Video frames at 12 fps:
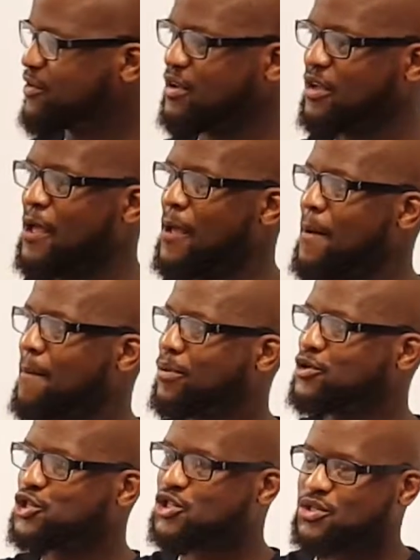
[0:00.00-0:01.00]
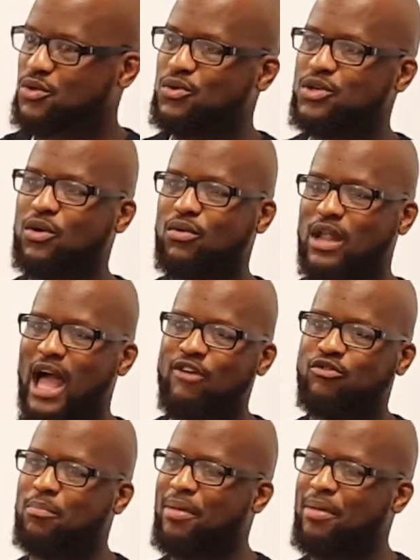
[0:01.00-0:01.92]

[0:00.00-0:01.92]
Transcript: to pursue your life with